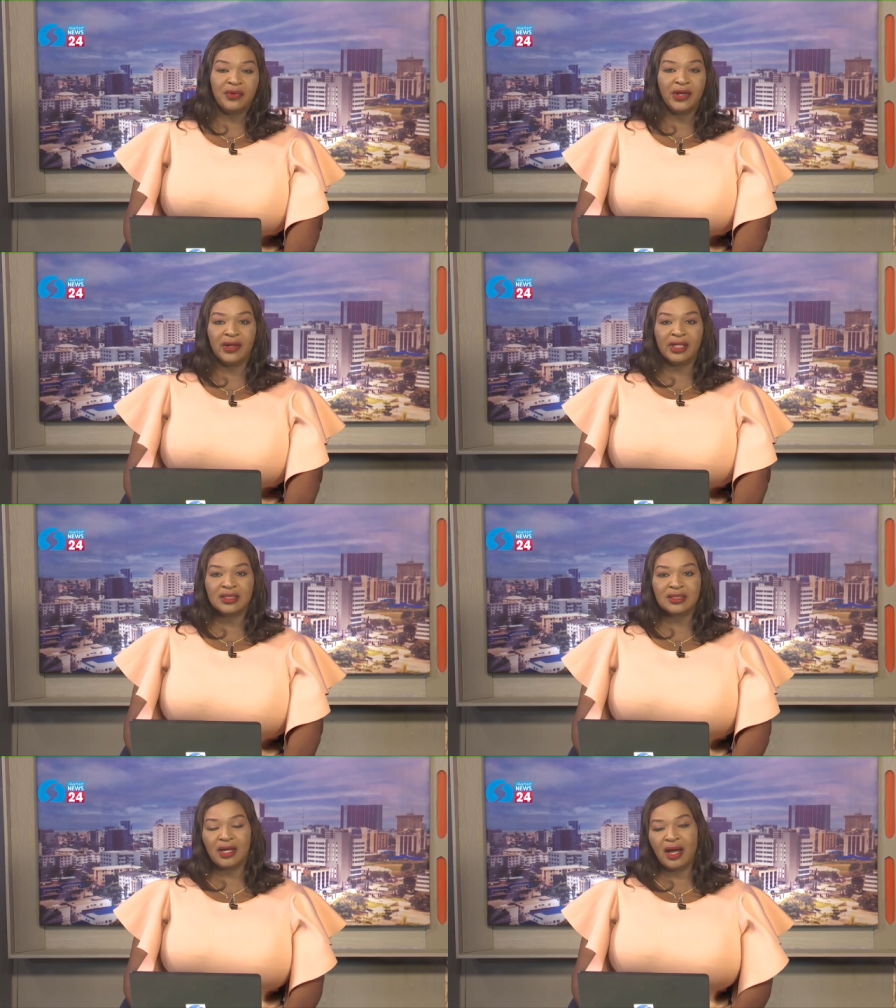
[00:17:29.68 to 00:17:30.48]

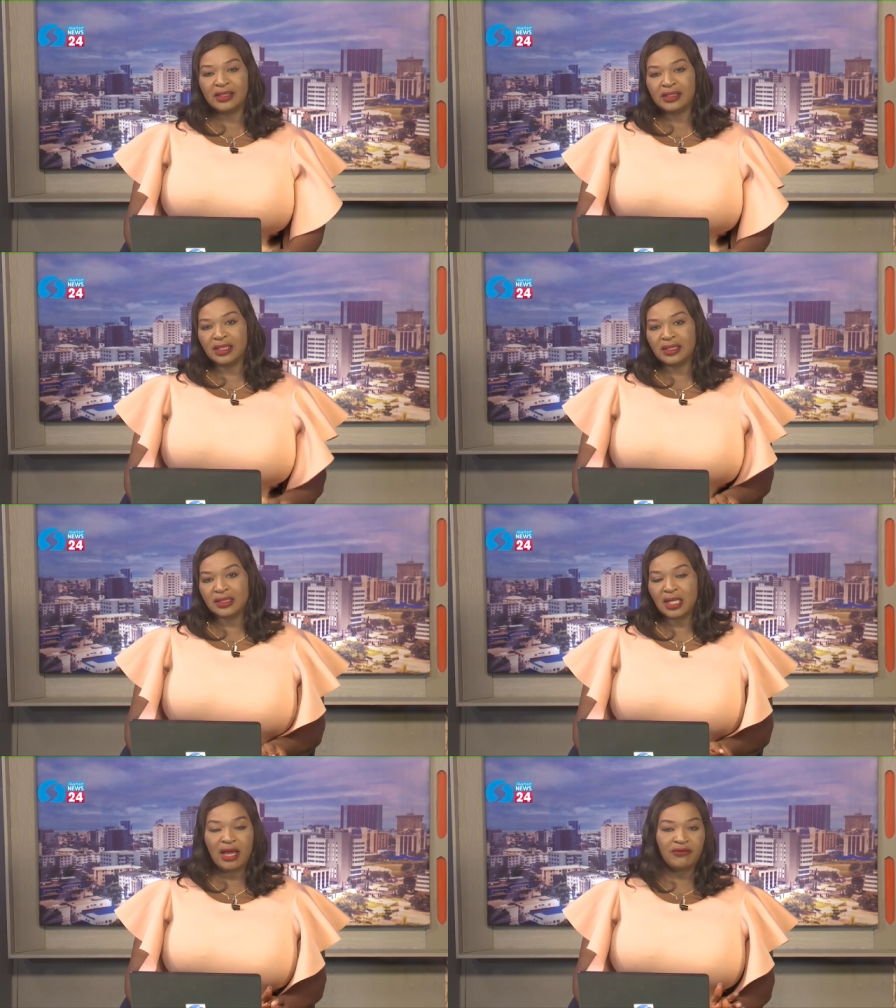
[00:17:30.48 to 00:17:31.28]
parents,
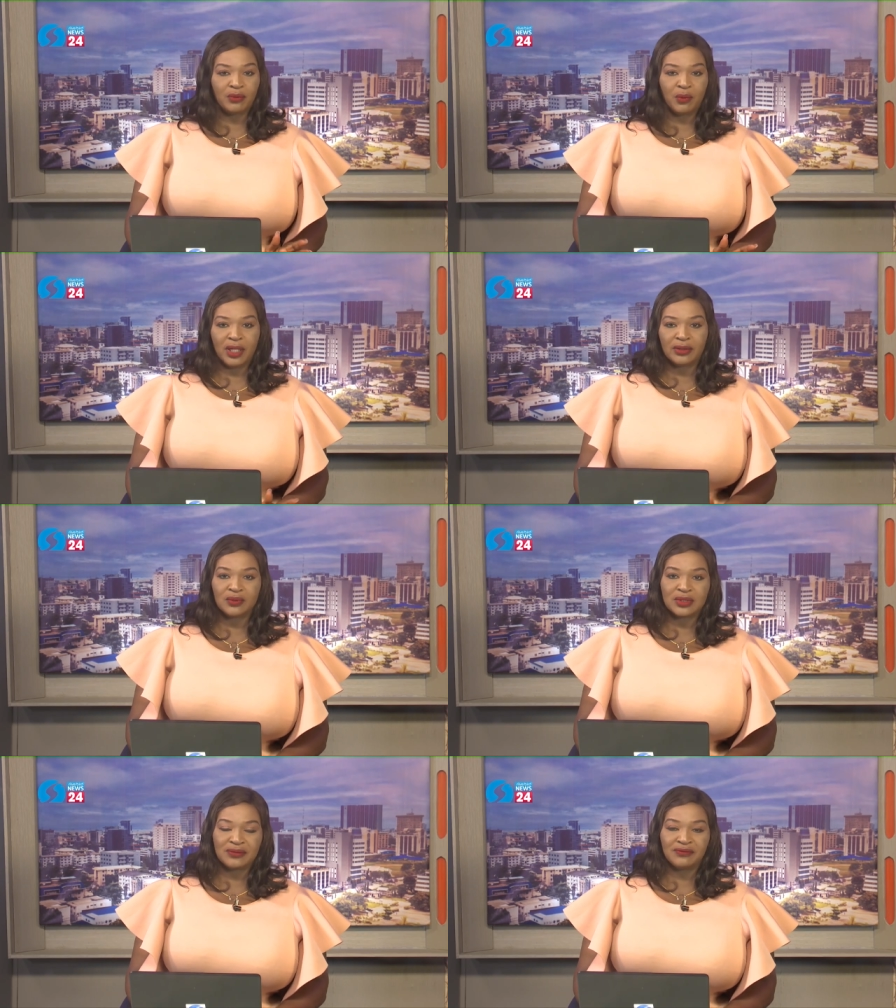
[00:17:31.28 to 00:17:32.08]
guardians, everyone
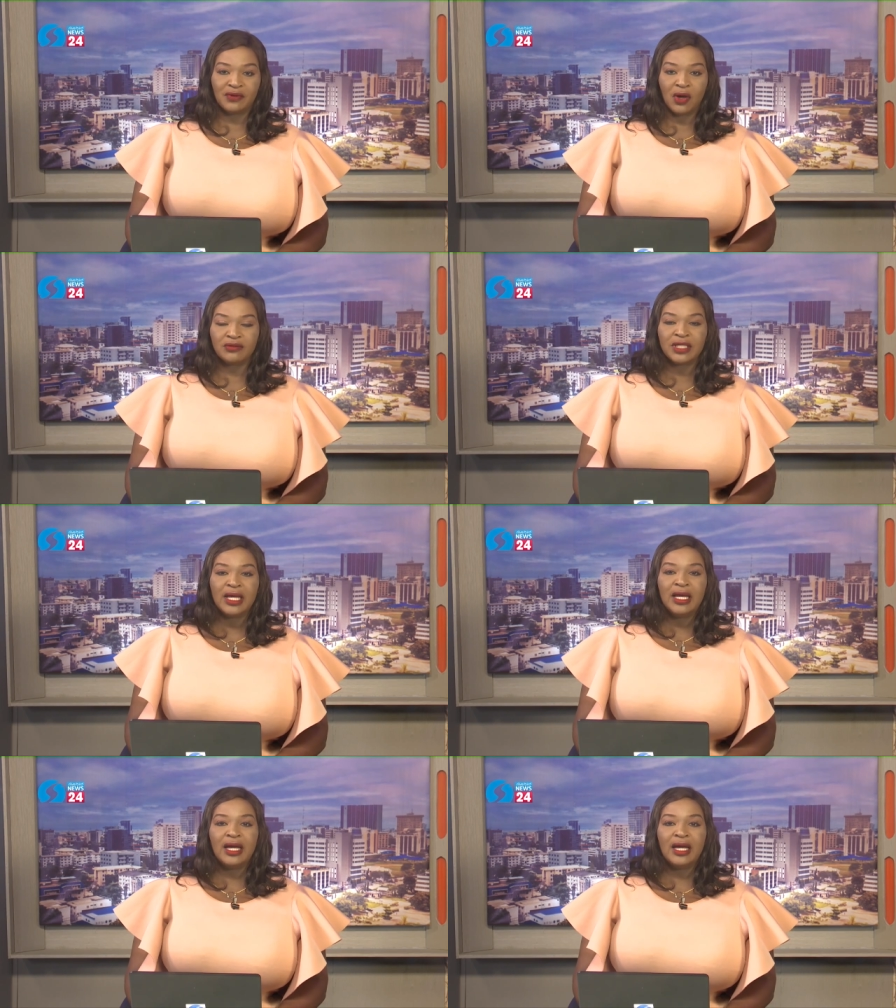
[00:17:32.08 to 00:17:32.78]
who's involved